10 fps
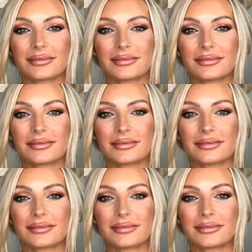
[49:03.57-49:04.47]

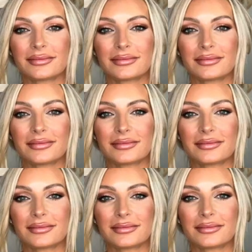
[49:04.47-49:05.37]

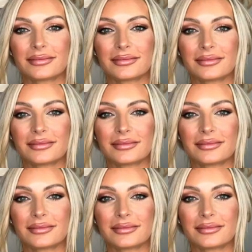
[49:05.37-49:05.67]
(not speaking)